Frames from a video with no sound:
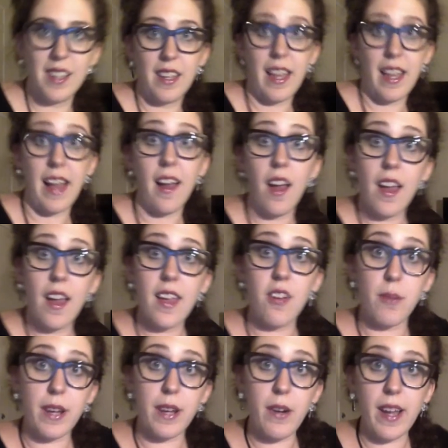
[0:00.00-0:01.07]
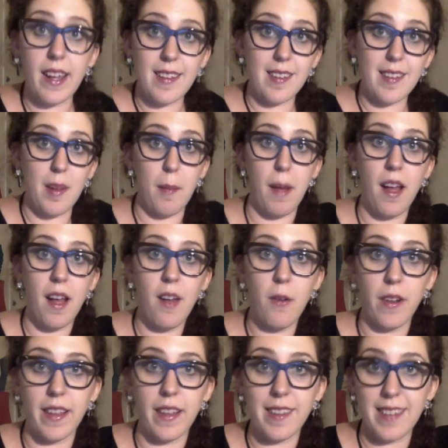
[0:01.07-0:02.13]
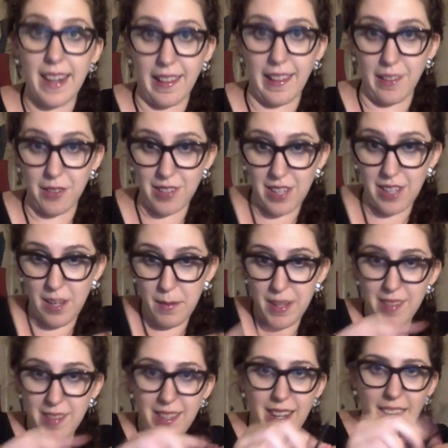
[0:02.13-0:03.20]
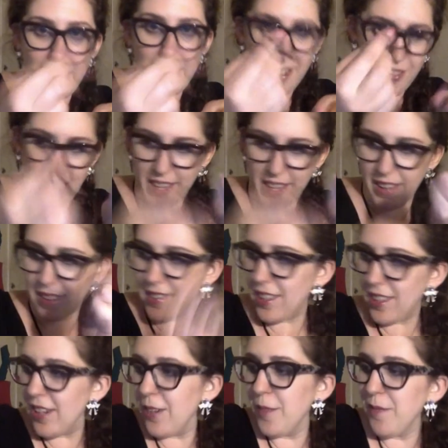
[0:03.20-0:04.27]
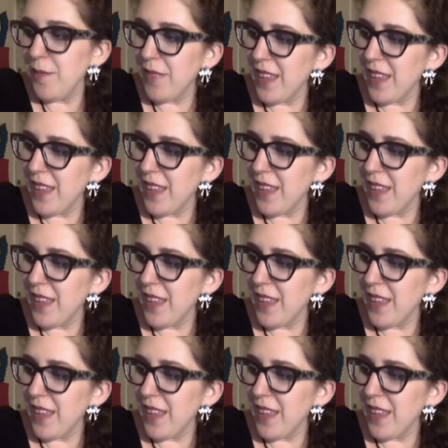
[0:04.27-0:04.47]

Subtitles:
Yeah, here we go. I got some really exciting loose almonds and a hair thing. So